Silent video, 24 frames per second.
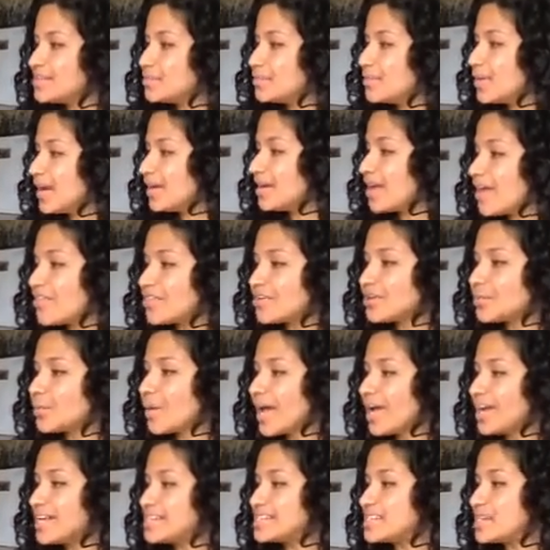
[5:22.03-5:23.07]
But
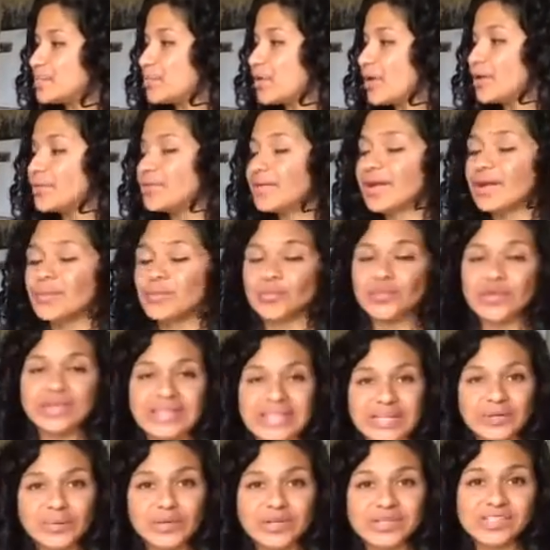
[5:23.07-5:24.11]
otherwise, the program
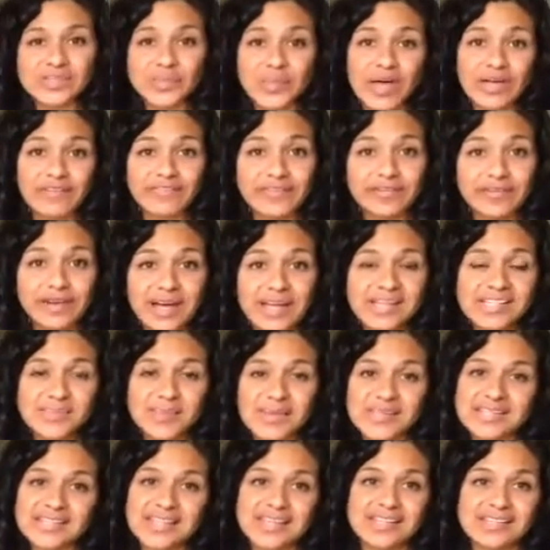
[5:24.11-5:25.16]
really worked well for us.
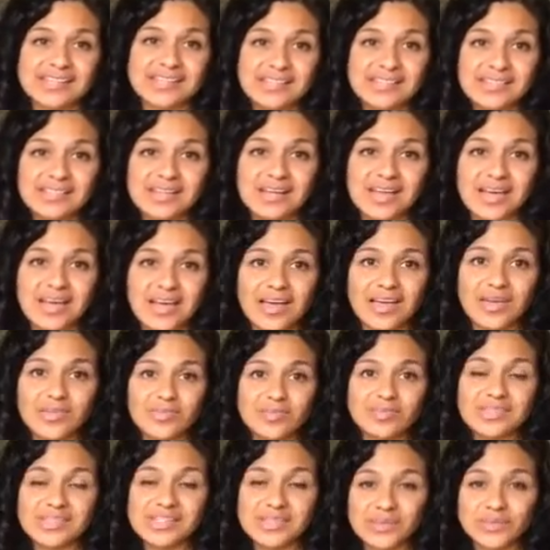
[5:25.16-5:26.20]
My son
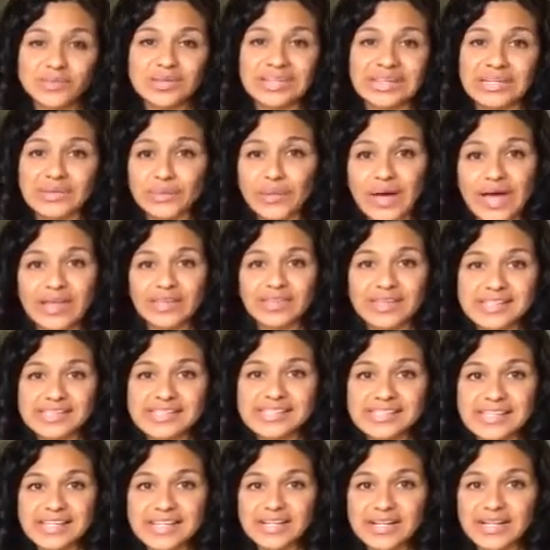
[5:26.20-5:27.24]
did really well
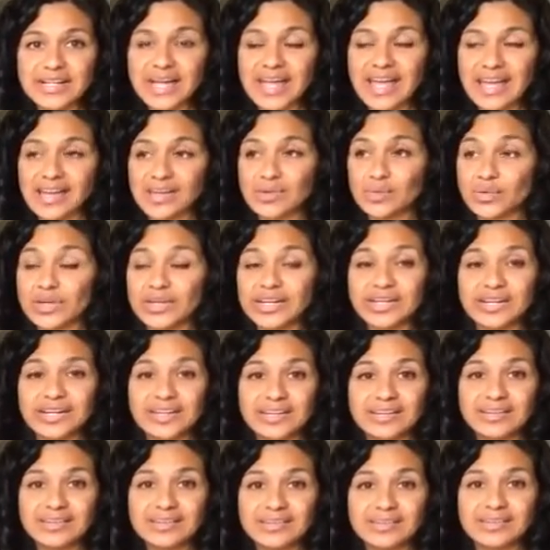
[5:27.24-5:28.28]
this year, and we're going
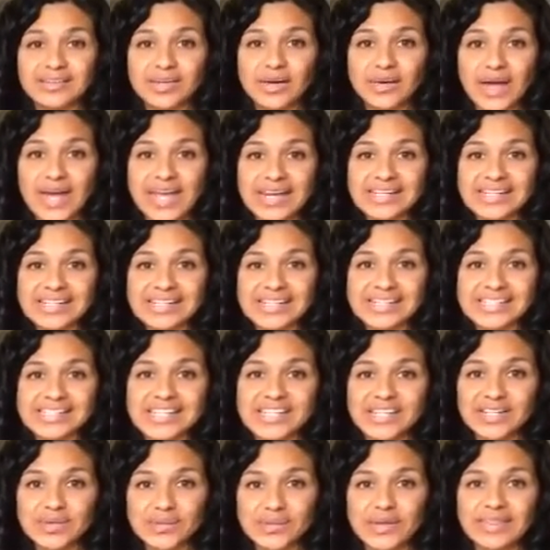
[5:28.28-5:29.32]
to go ahead and
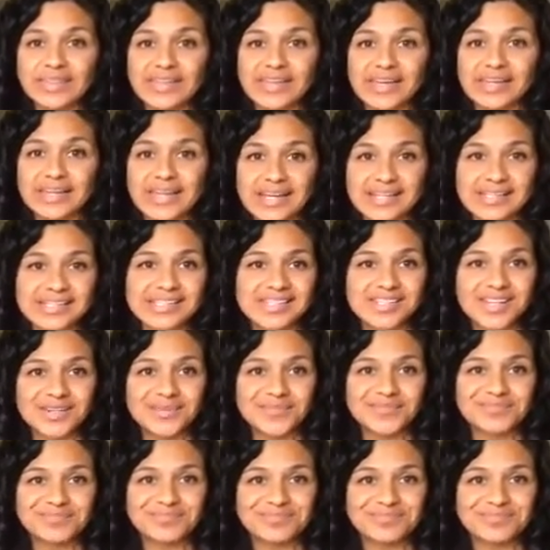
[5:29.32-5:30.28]
continue with it next year.